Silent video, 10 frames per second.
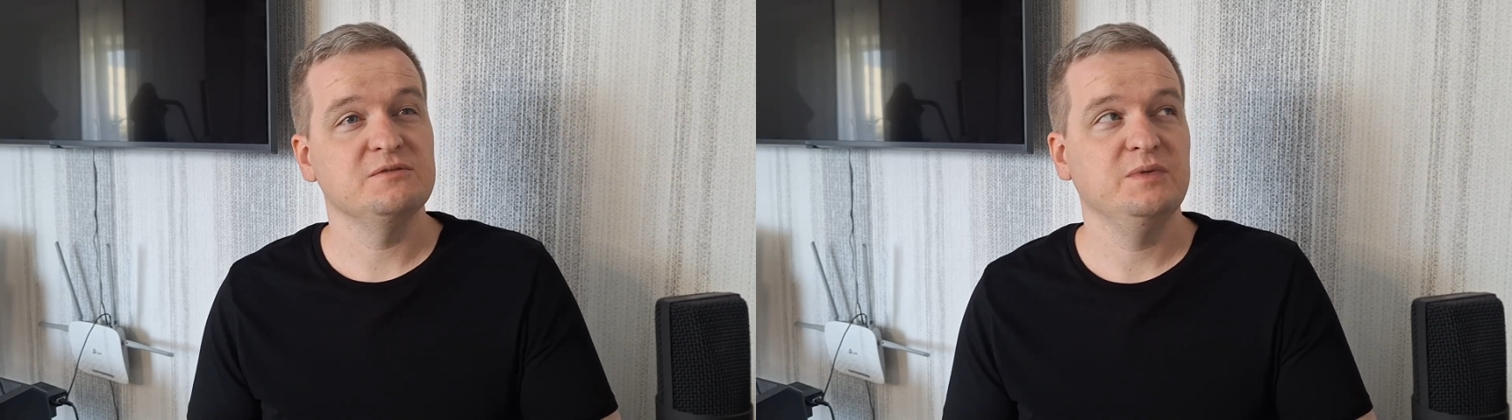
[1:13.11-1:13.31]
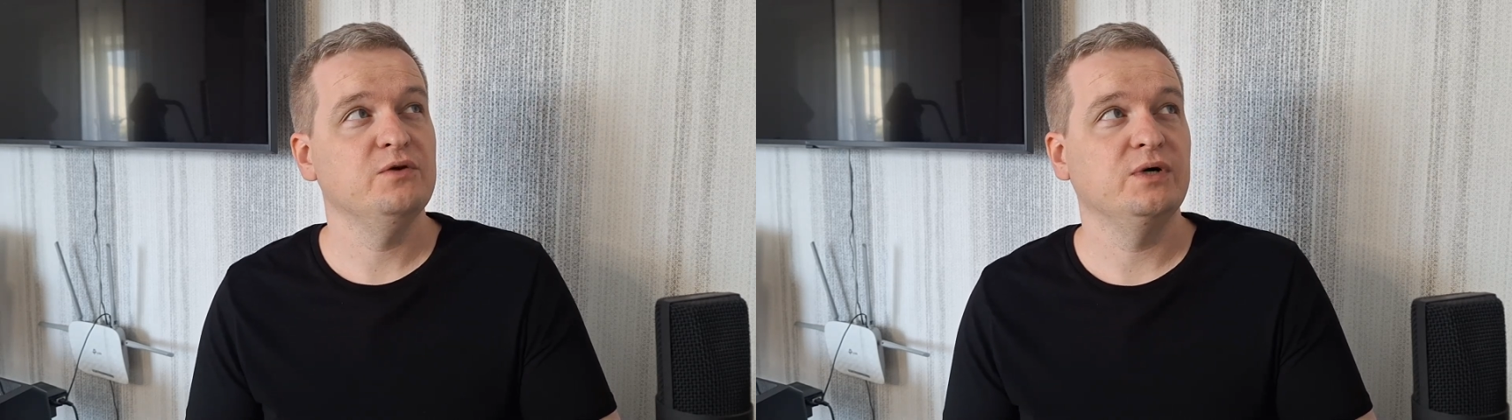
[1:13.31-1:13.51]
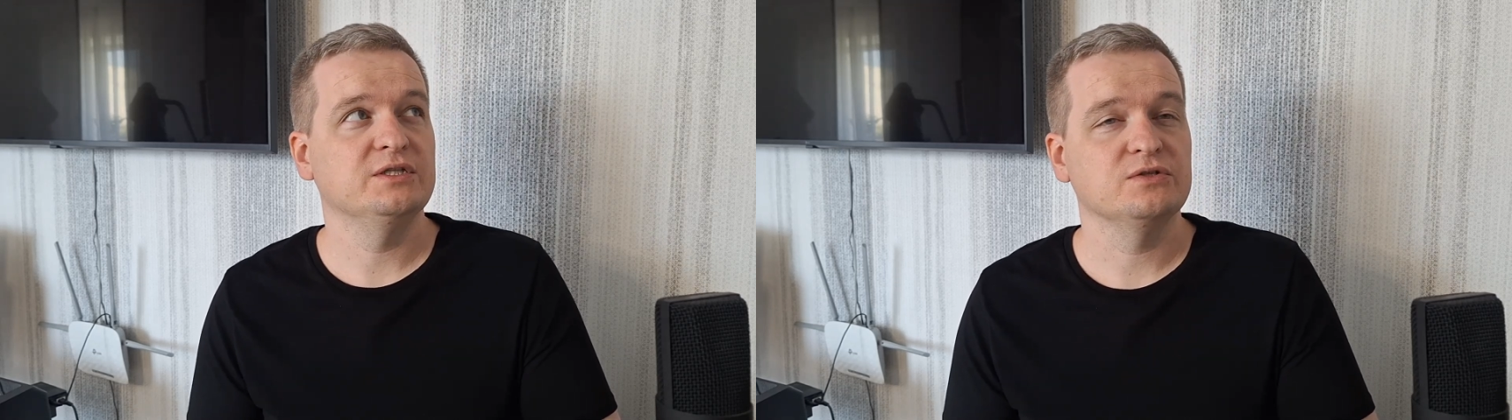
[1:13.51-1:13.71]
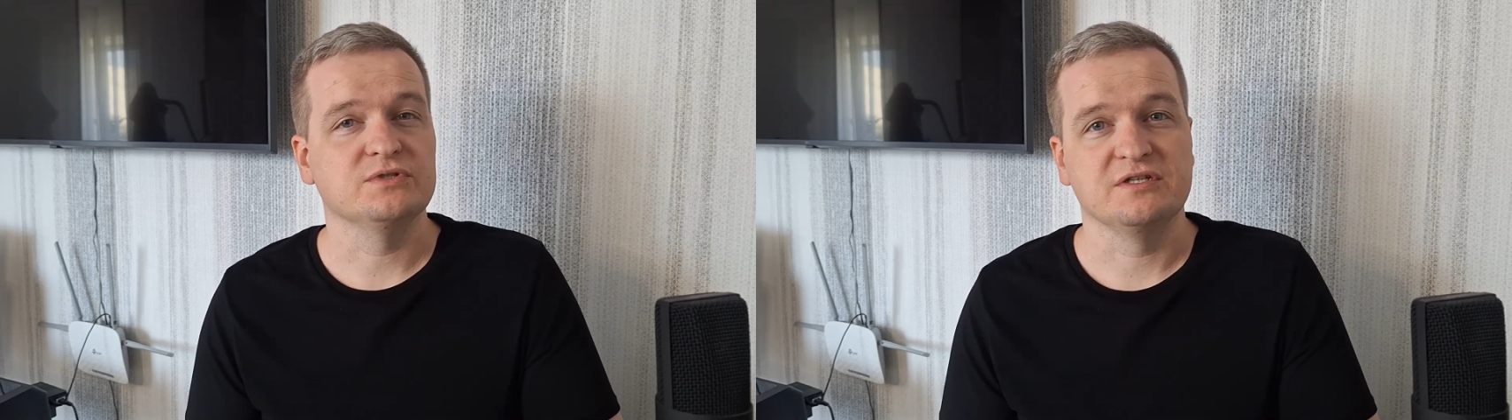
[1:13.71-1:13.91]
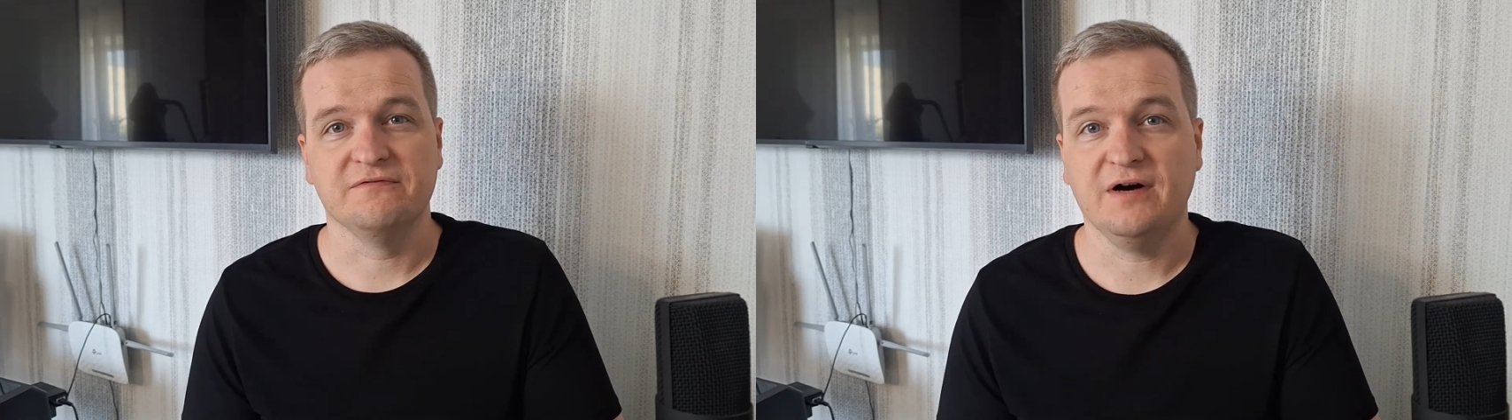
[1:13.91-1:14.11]

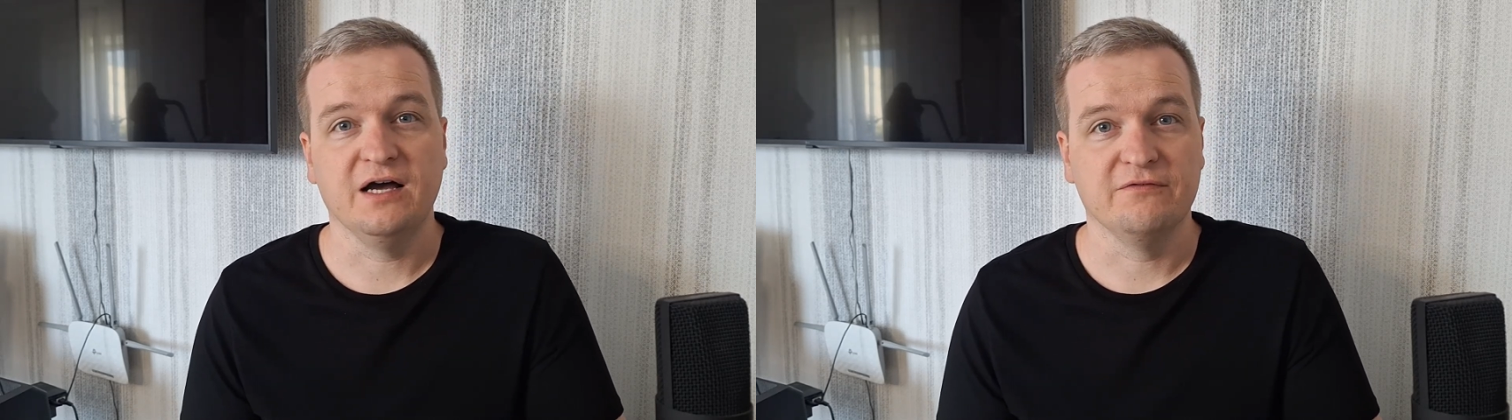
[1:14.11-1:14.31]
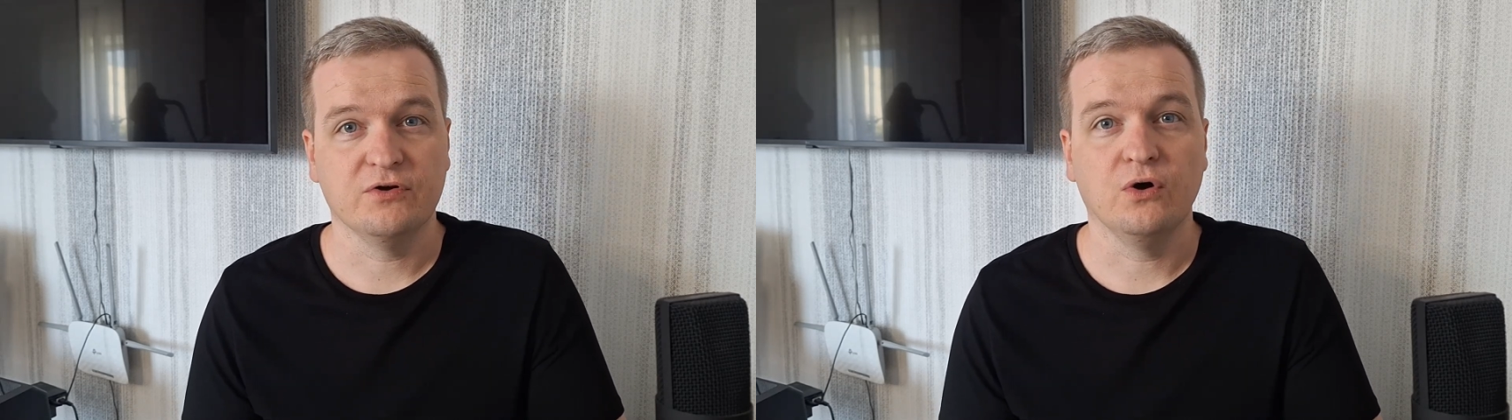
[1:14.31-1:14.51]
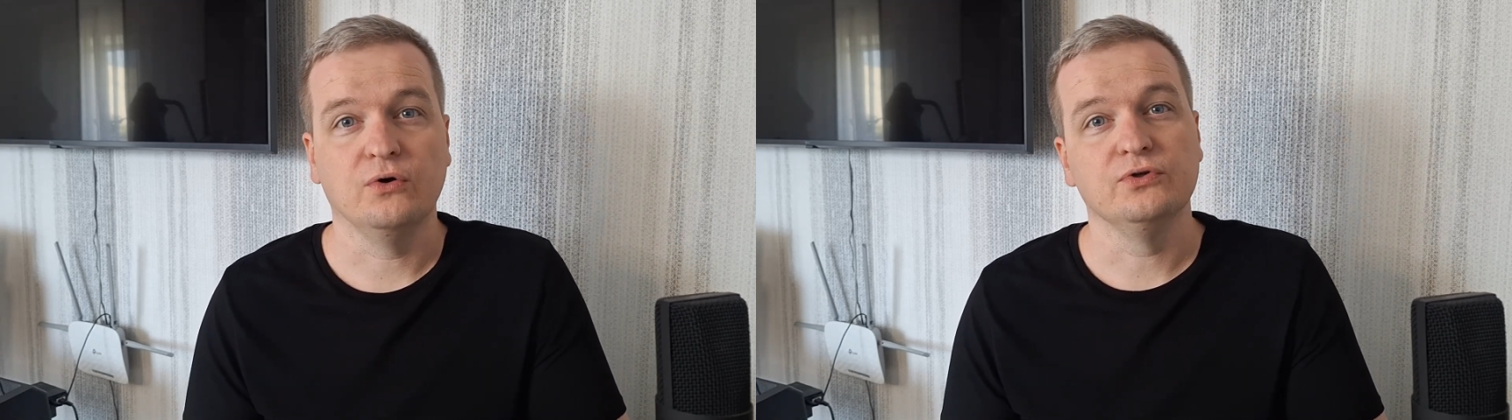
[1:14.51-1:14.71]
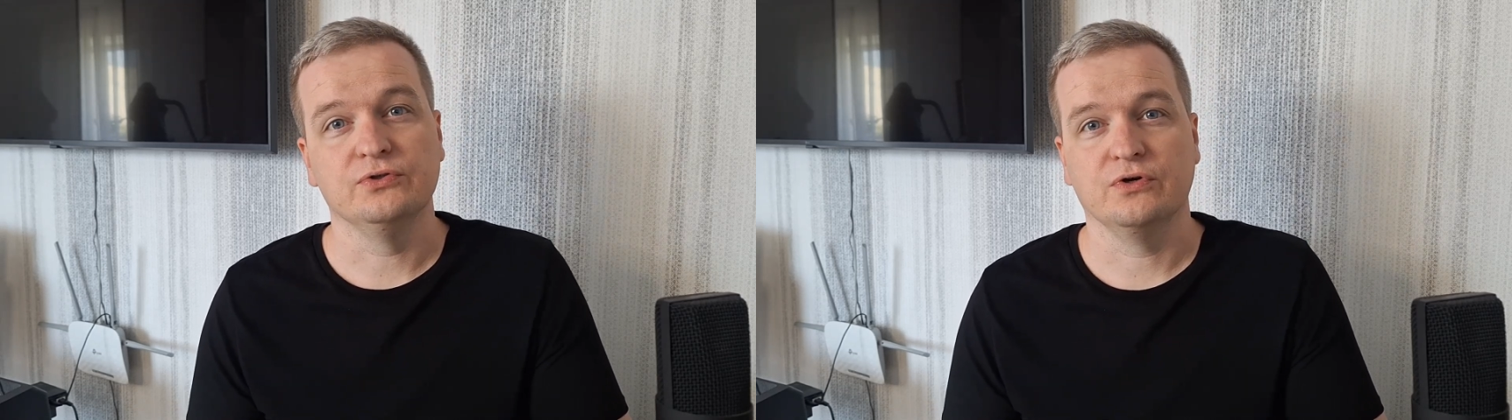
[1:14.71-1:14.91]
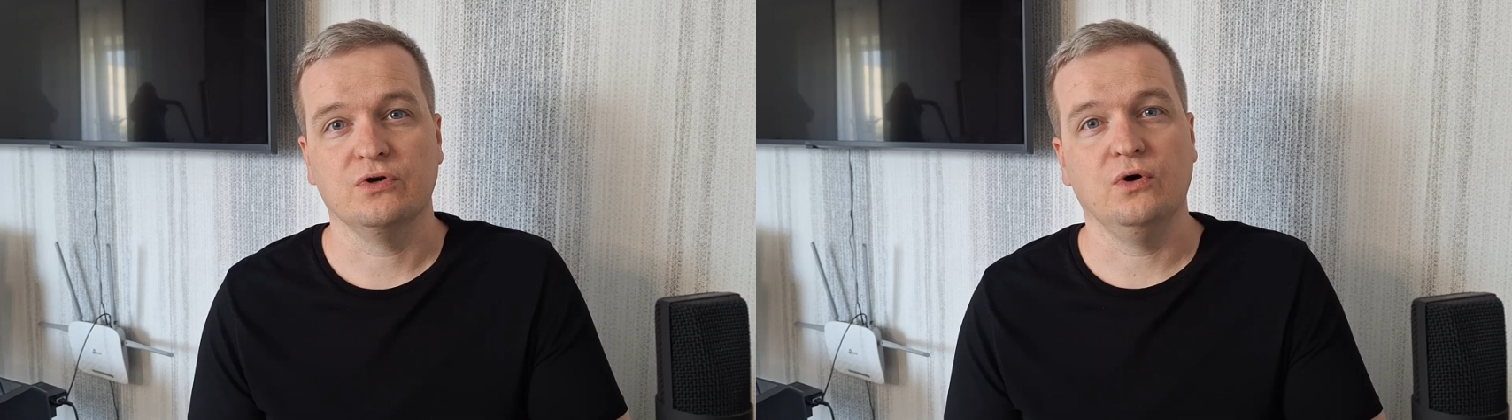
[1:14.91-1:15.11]
B12C5 code on
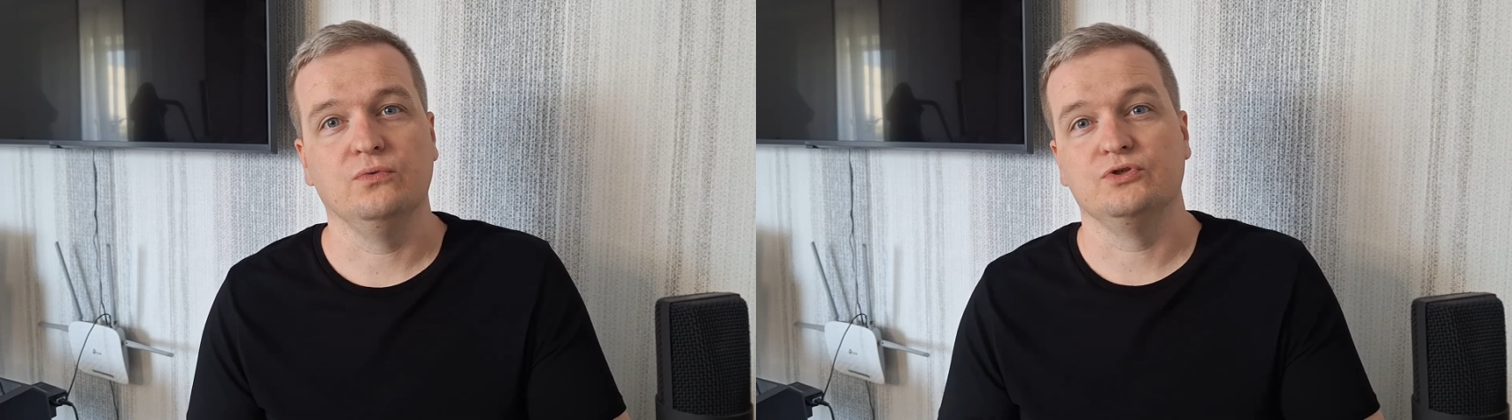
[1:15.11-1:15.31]
your own.